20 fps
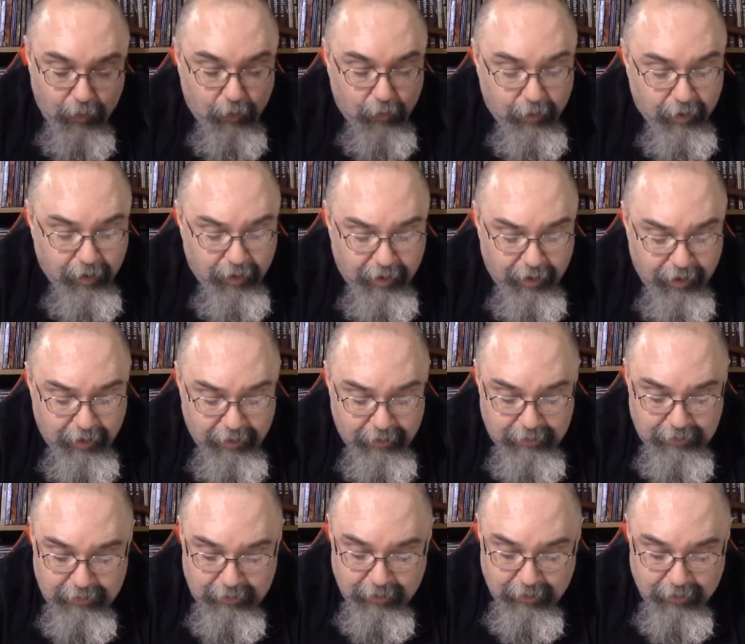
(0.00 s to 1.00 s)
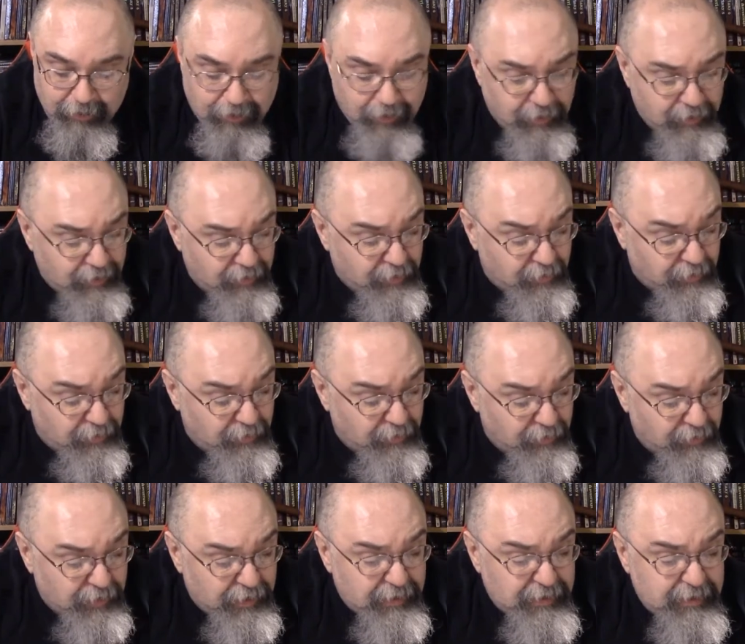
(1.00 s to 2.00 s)
Whereas,
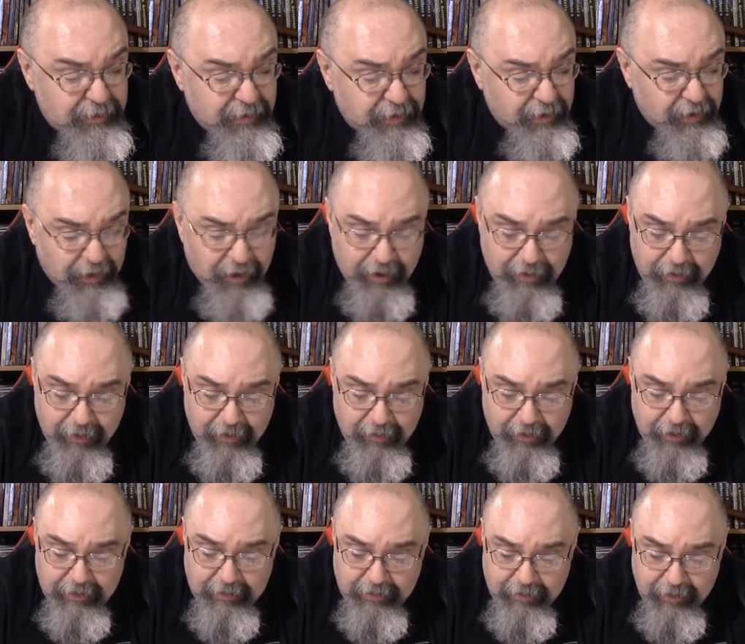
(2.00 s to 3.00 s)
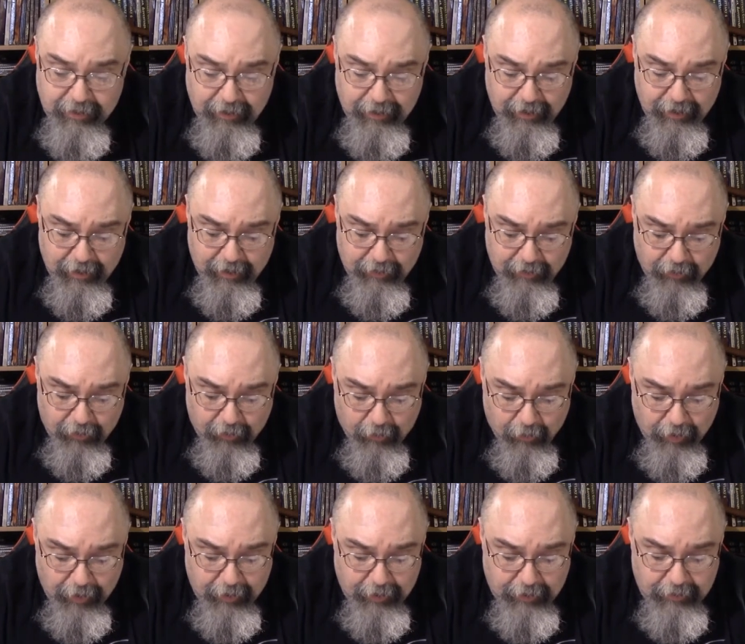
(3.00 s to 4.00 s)
let's see, I think that's the
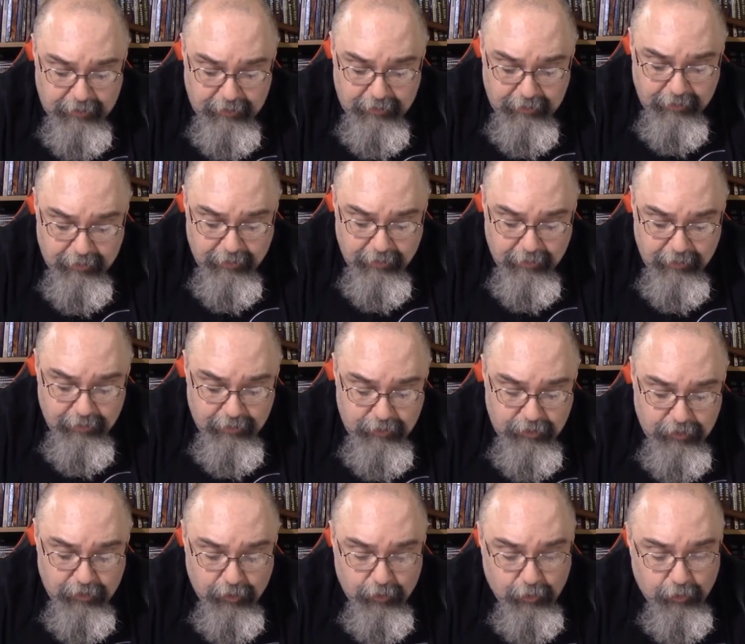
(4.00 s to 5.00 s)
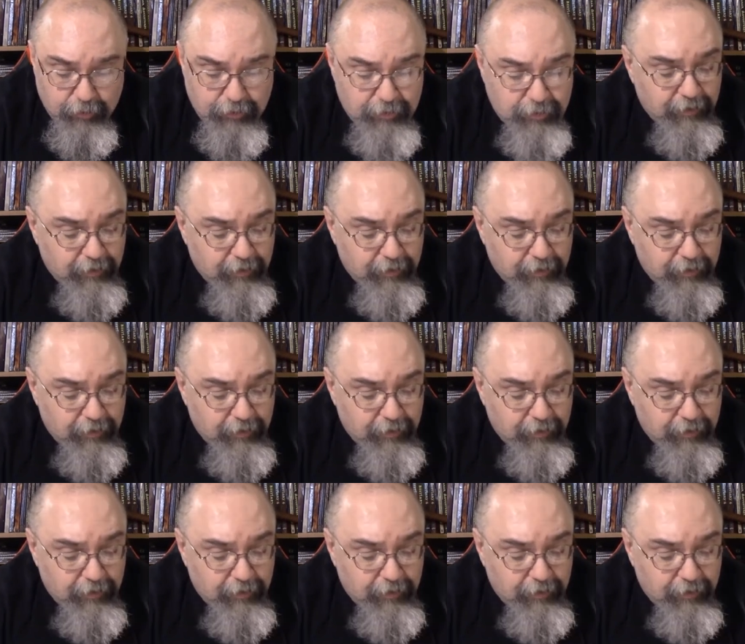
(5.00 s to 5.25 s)
greatest suit.